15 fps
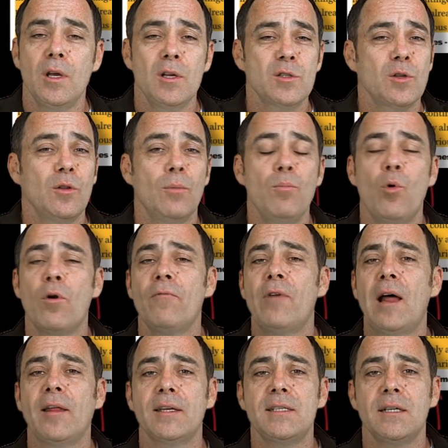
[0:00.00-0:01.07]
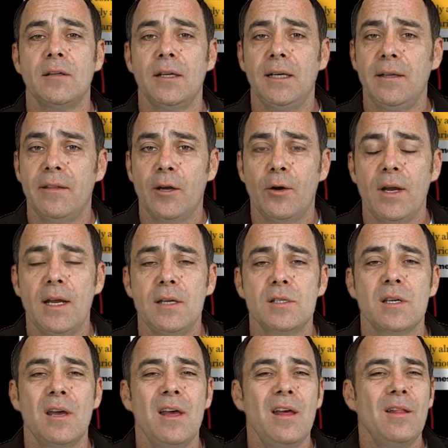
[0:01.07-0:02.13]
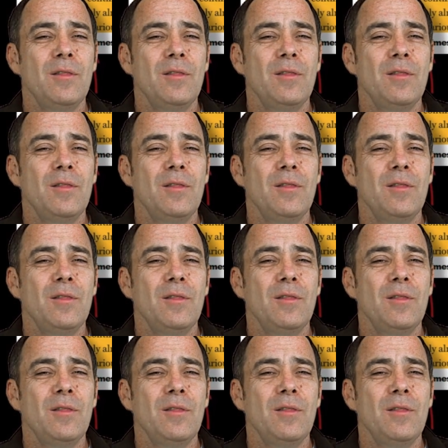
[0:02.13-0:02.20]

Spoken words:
So the more volatility there is,